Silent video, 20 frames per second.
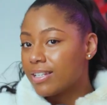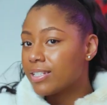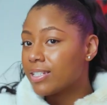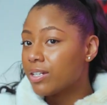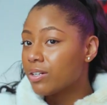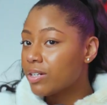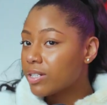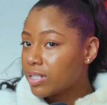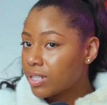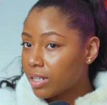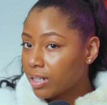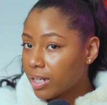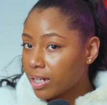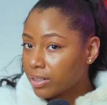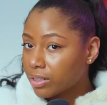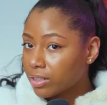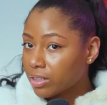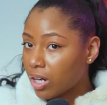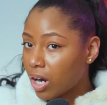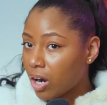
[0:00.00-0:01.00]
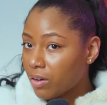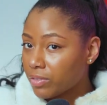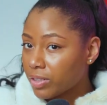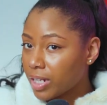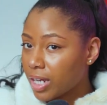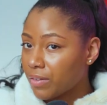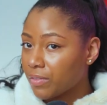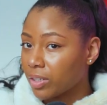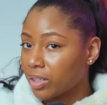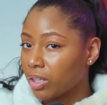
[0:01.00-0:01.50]
series collectors
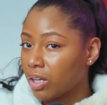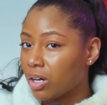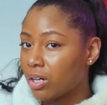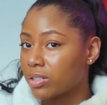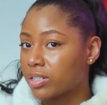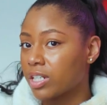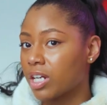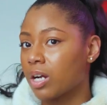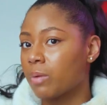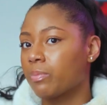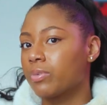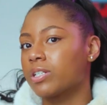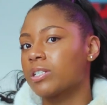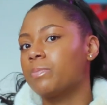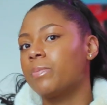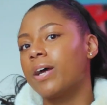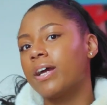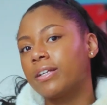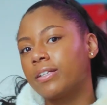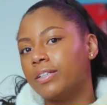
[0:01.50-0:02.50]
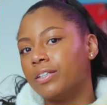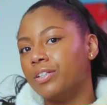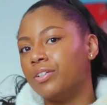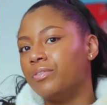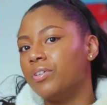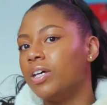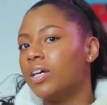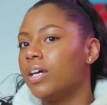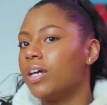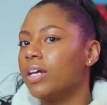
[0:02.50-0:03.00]
often have a long term
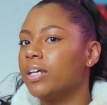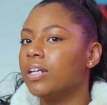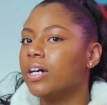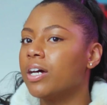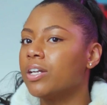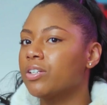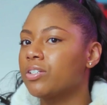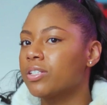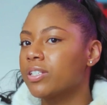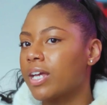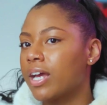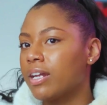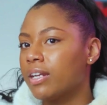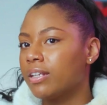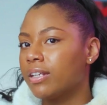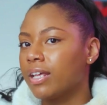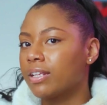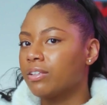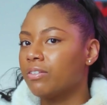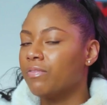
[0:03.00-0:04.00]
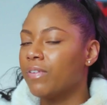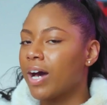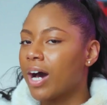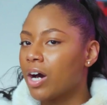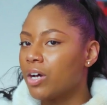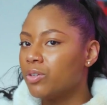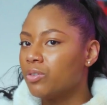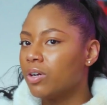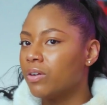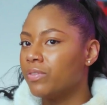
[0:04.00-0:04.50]
perspective and understanding that the
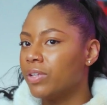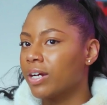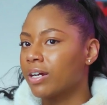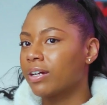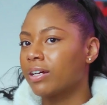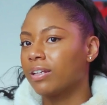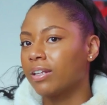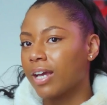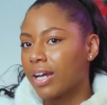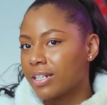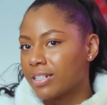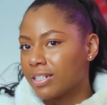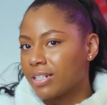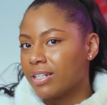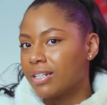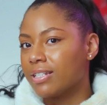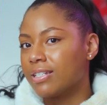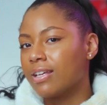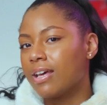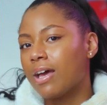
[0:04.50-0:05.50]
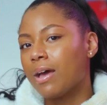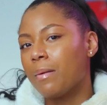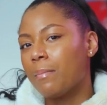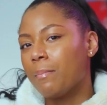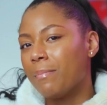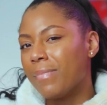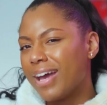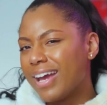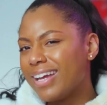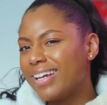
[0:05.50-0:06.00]
value of their collections
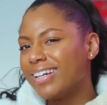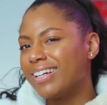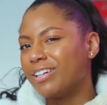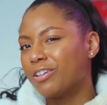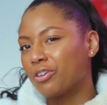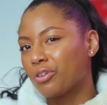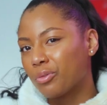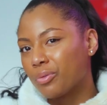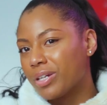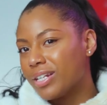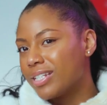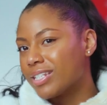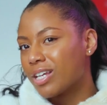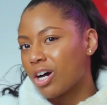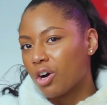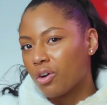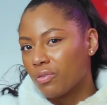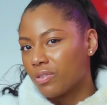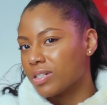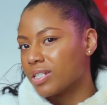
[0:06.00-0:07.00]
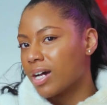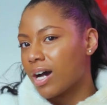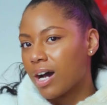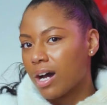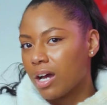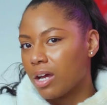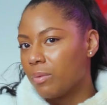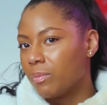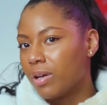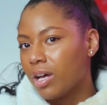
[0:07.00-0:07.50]
may increase over
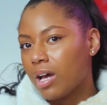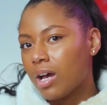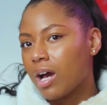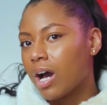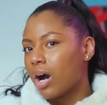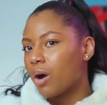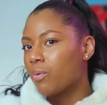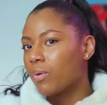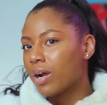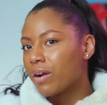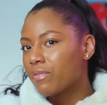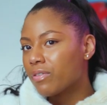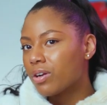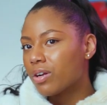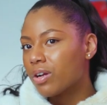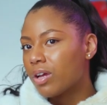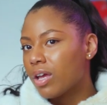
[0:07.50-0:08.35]
time. However,